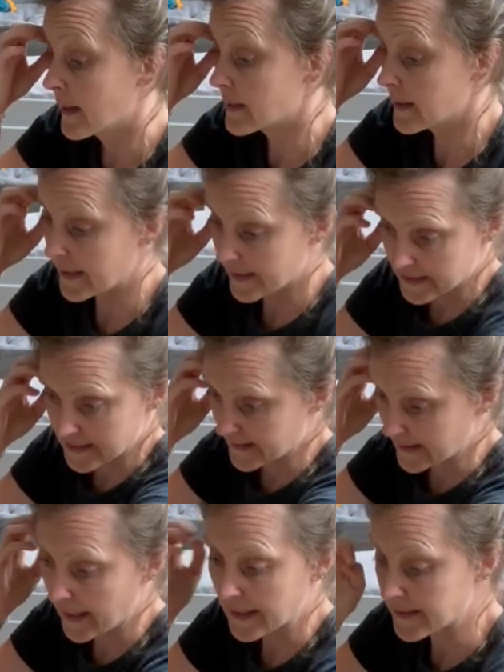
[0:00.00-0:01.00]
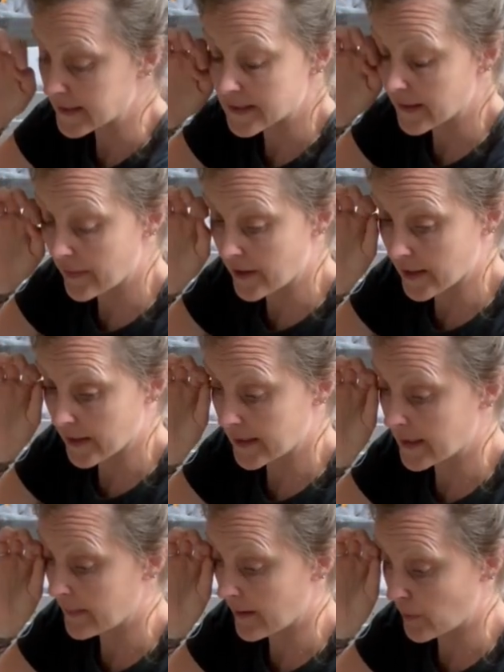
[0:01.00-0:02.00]
it is added there
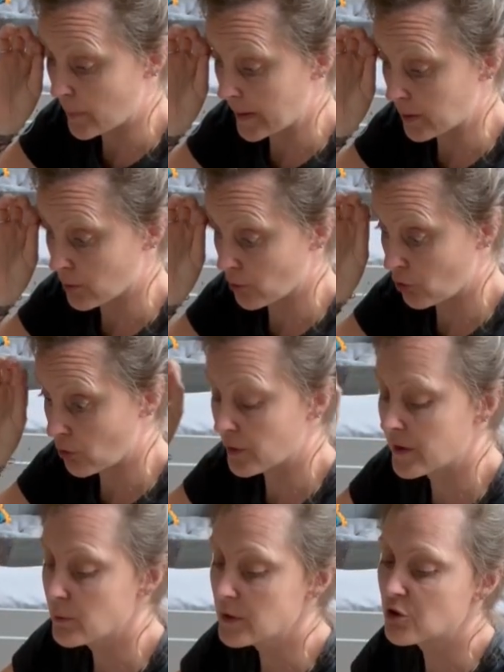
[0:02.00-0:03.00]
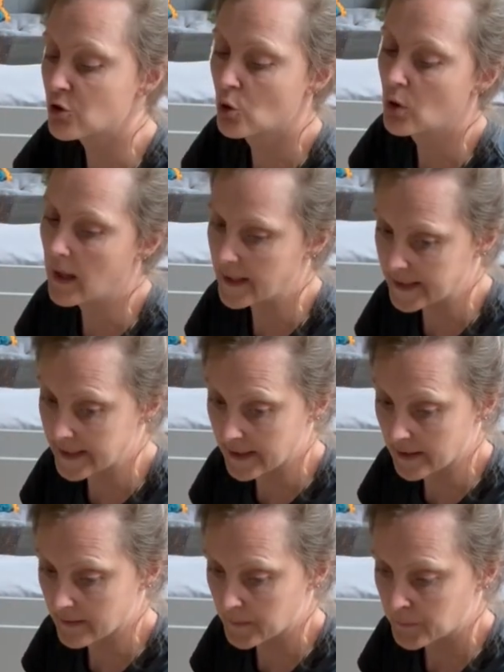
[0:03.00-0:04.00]
in that pattern. So there is no lining
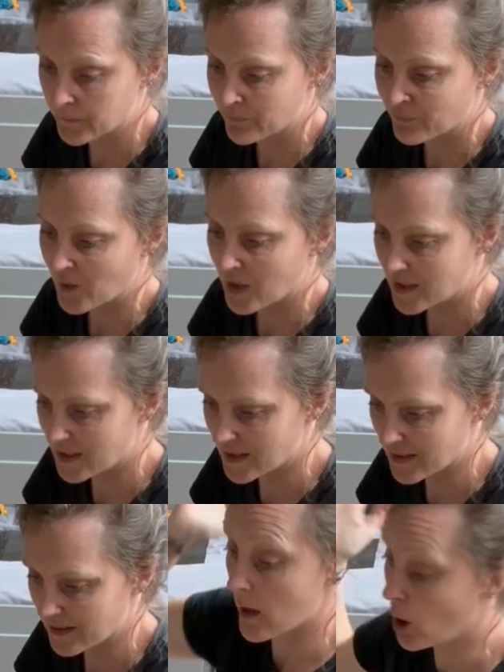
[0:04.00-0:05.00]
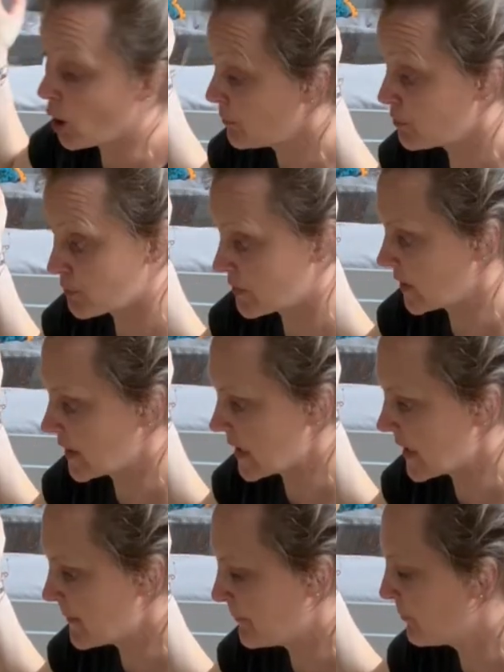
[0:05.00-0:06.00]
here.
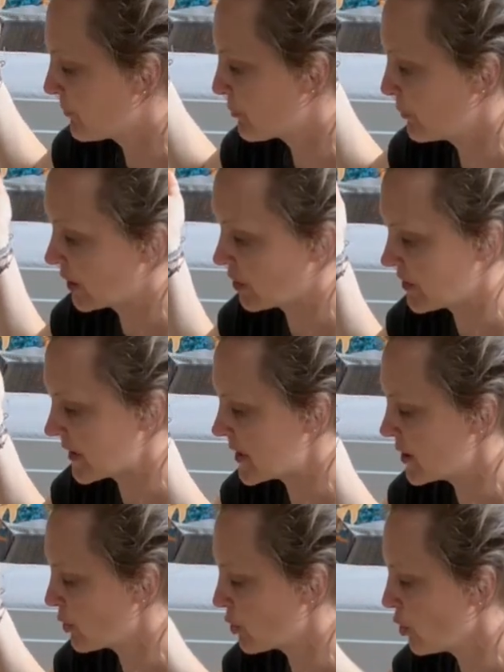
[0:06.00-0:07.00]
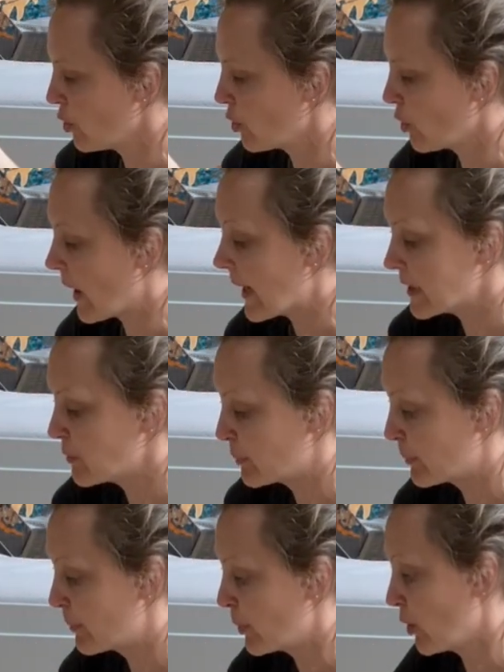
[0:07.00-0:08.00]
Obviously, because I didn't know, I
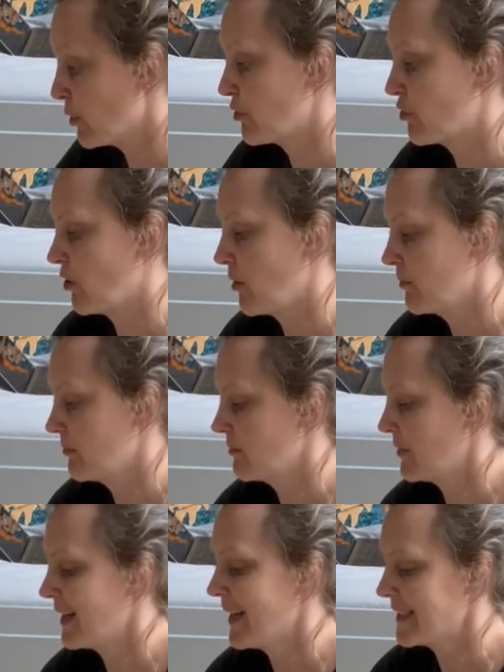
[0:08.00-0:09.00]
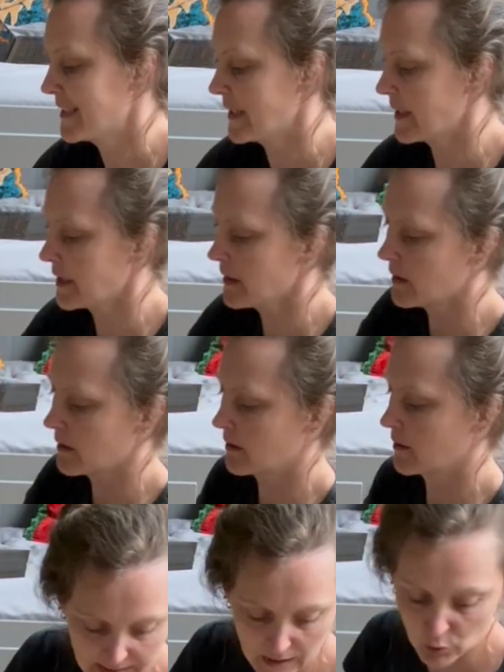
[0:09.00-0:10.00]
bought some lining.
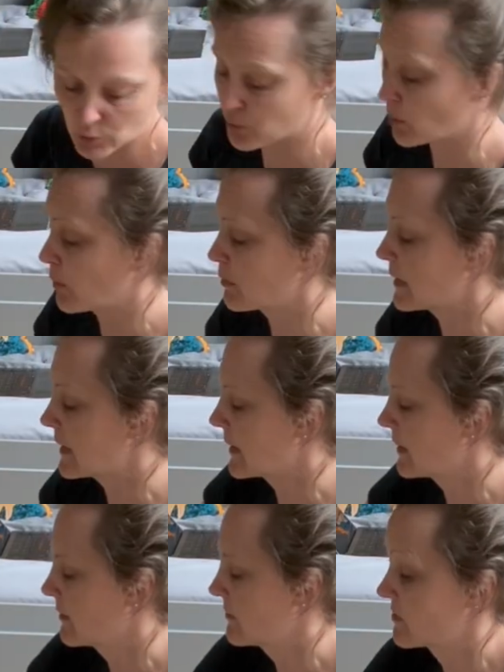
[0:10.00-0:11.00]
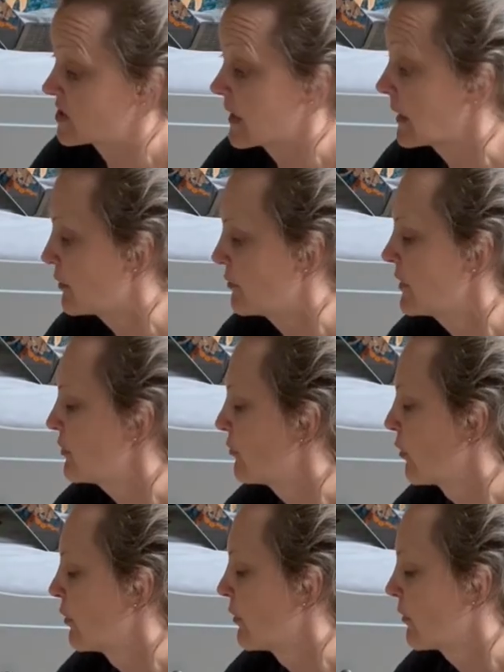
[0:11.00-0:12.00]
I will probably save it for
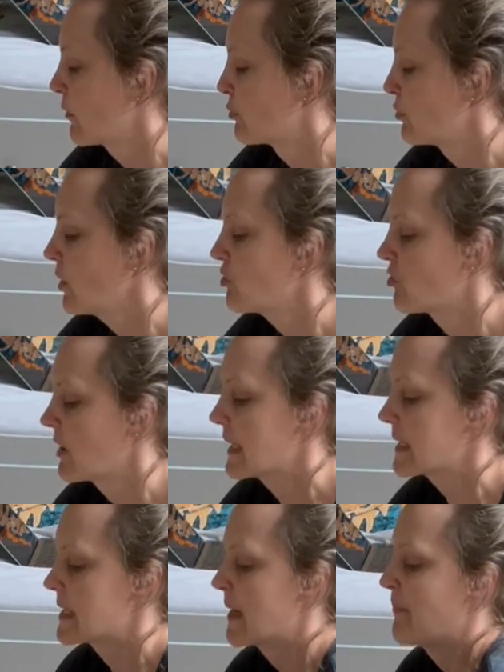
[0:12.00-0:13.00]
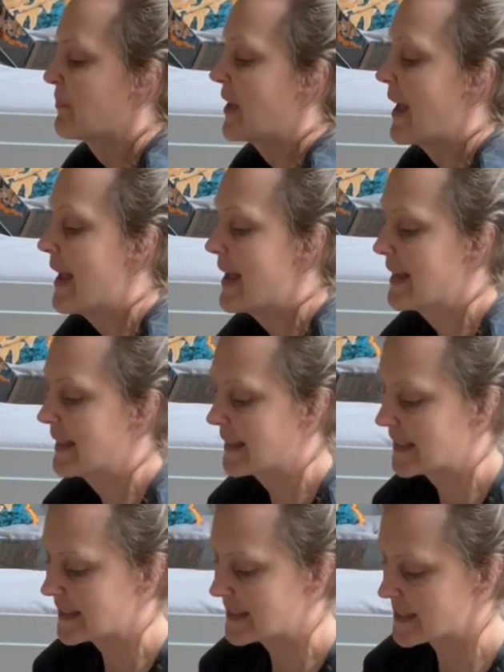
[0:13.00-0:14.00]
another project. And
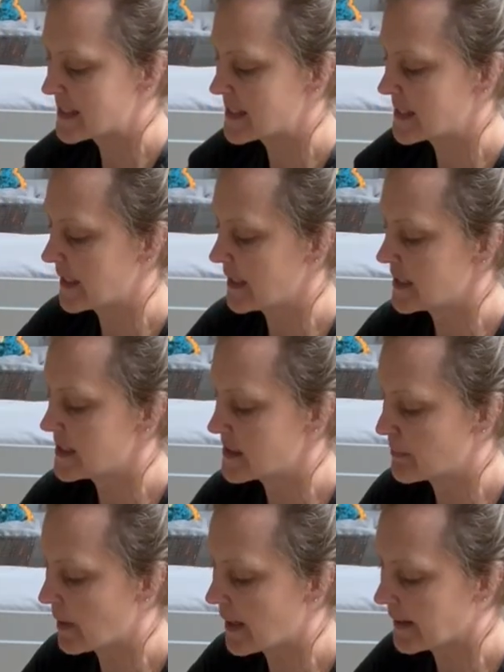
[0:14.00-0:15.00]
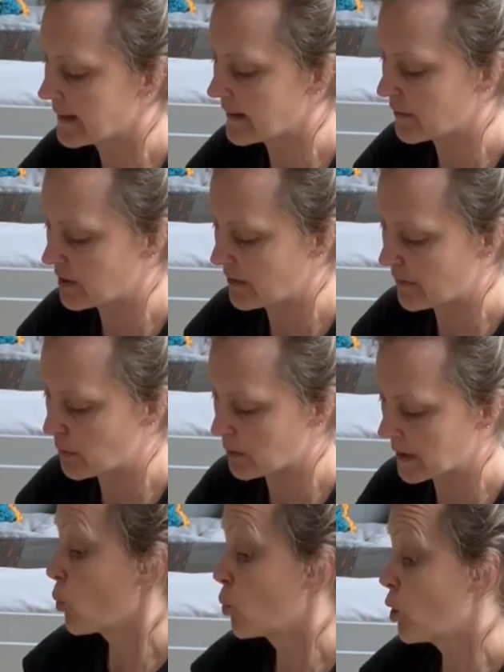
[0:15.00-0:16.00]
this is my taffeta
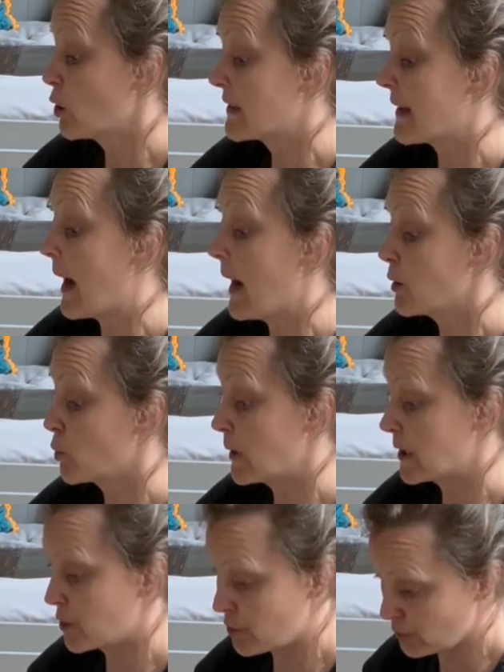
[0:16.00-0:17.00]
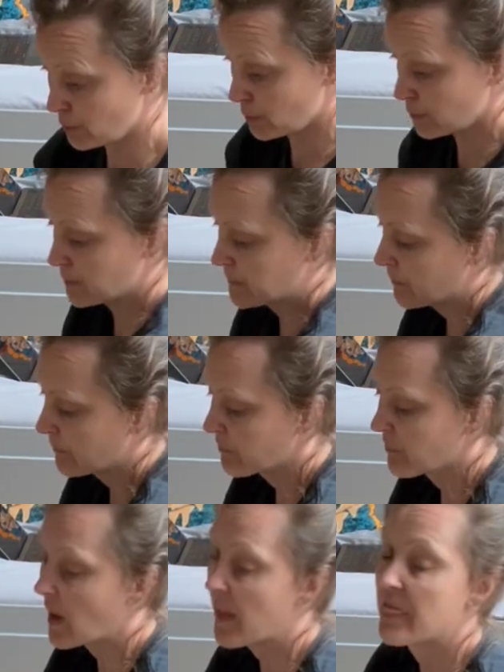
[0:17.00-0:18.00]
fabric. What I will do
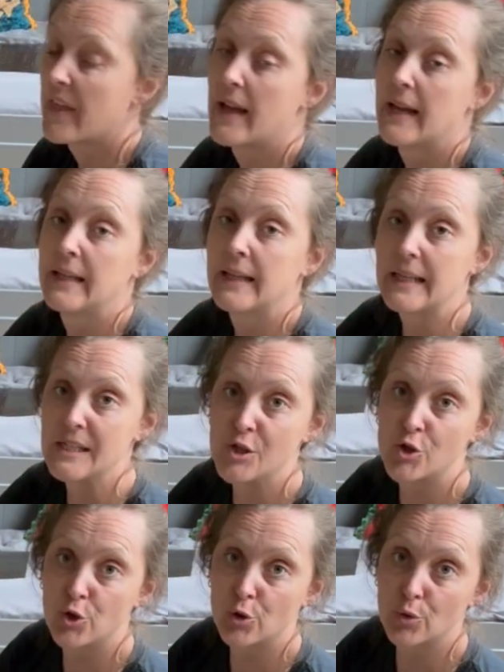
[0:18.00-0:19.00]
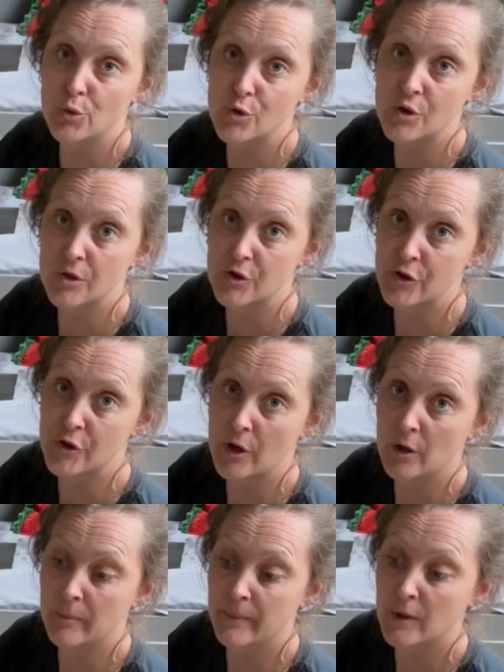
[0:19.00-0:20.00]
then is use
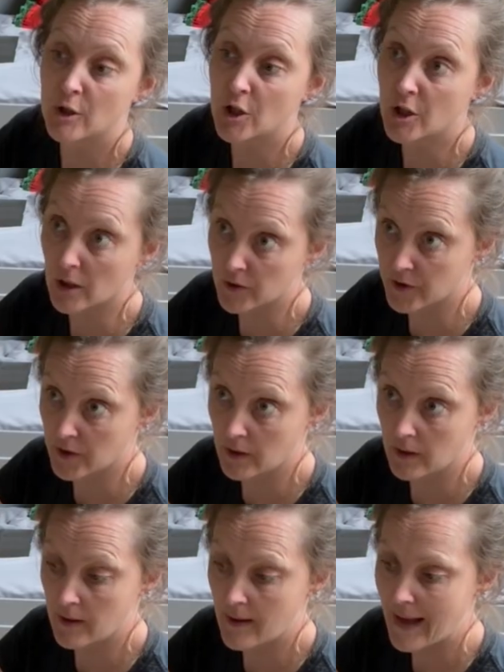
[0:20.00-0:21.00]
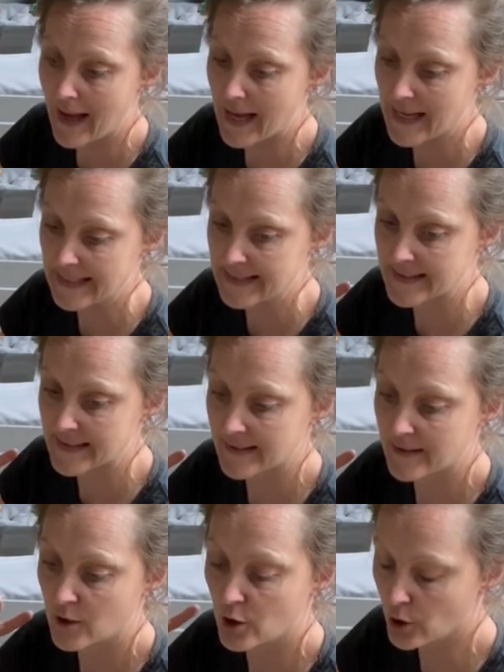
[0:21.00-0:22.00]
some cotton as
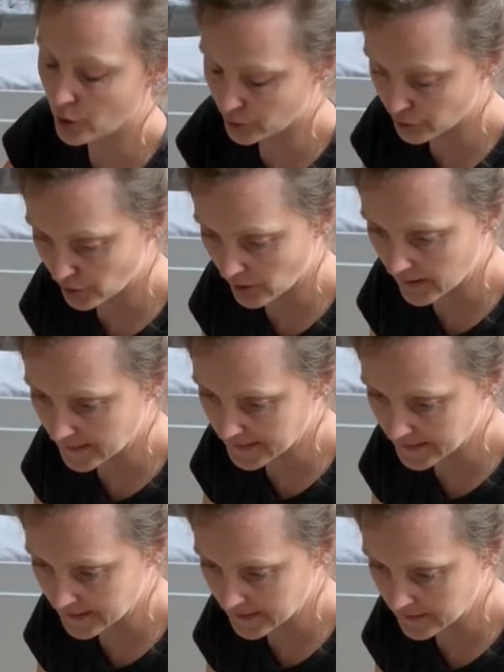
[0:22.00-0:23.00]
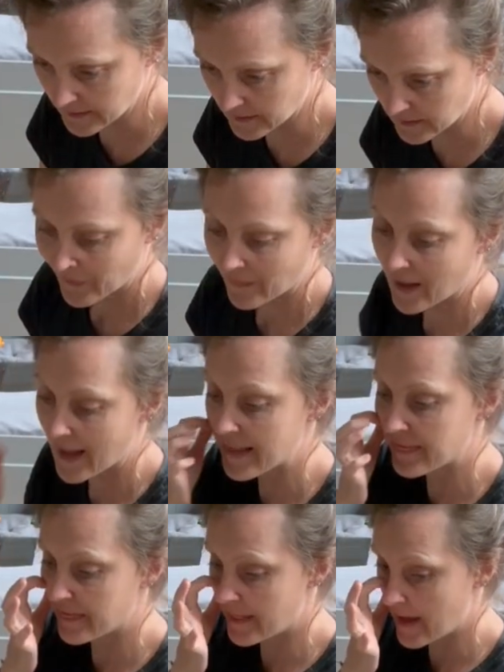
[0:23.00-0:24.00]
underlining
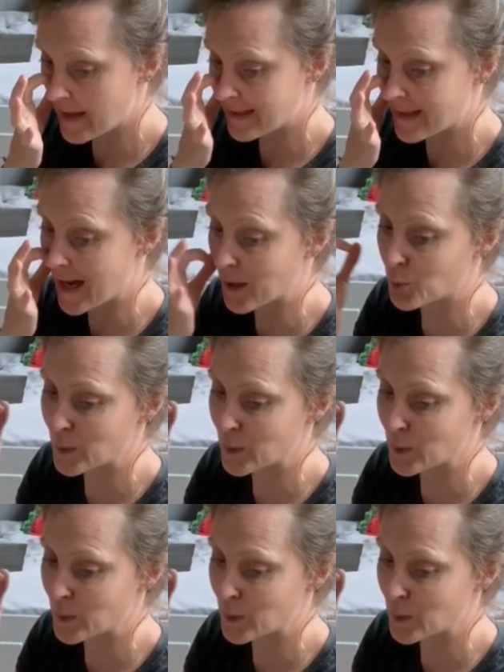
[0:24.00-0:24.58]
and then I will